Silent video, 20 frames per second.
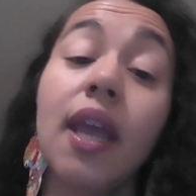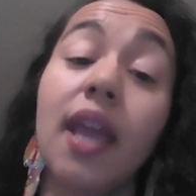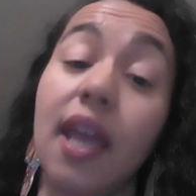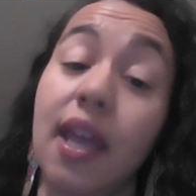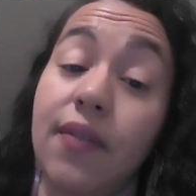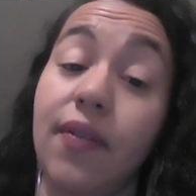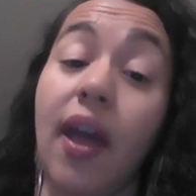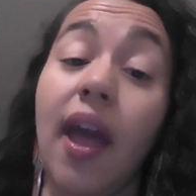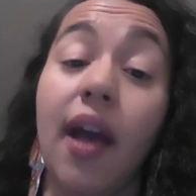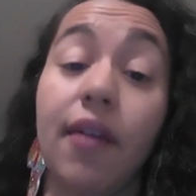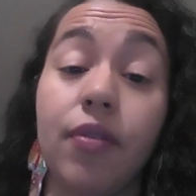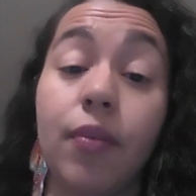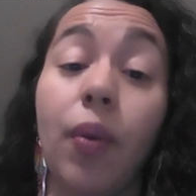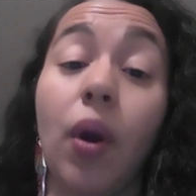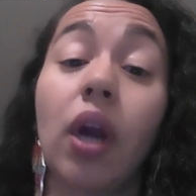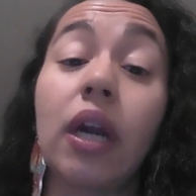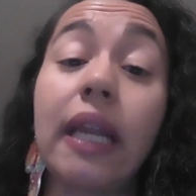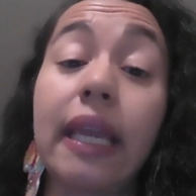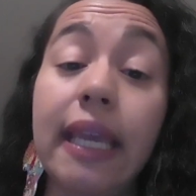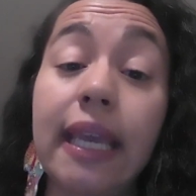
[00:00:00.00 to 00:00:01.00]
If I have the
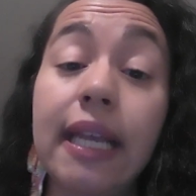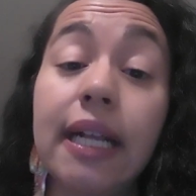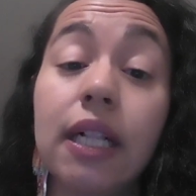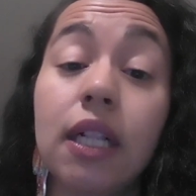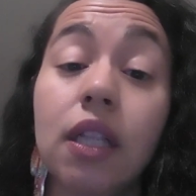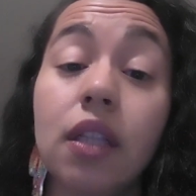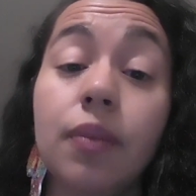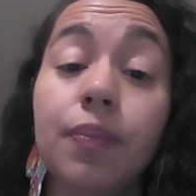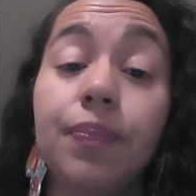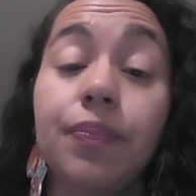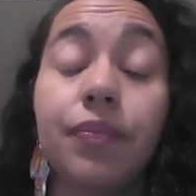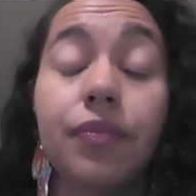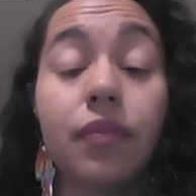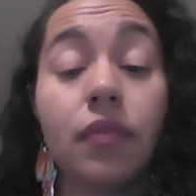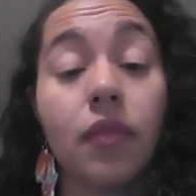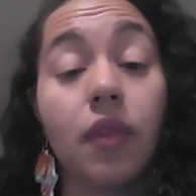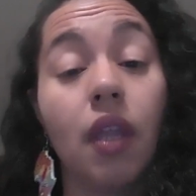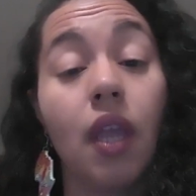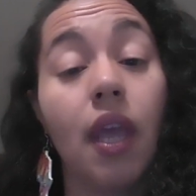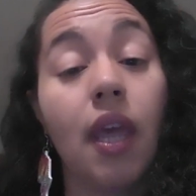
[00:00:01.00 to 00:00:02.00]
part ill
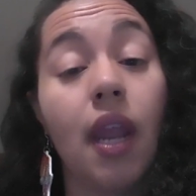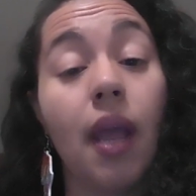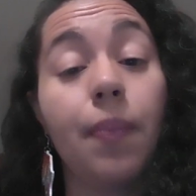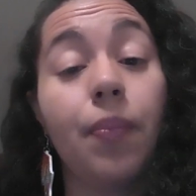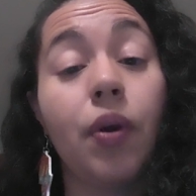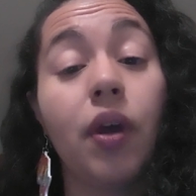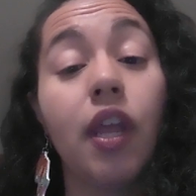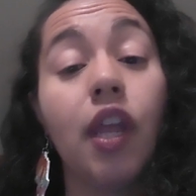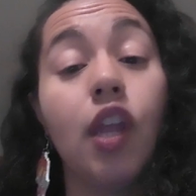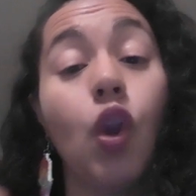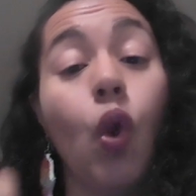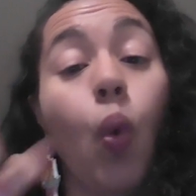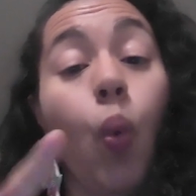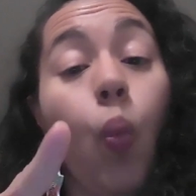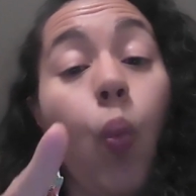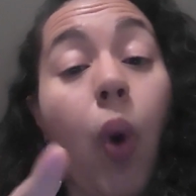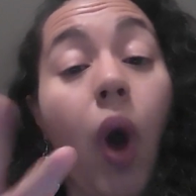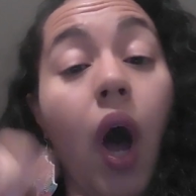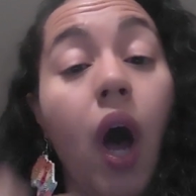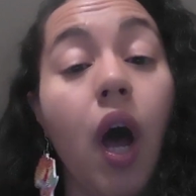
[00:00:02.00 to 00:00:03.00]
and I put in
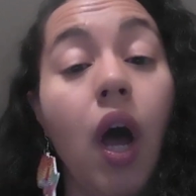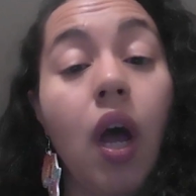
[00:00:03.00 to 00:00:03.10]
wha,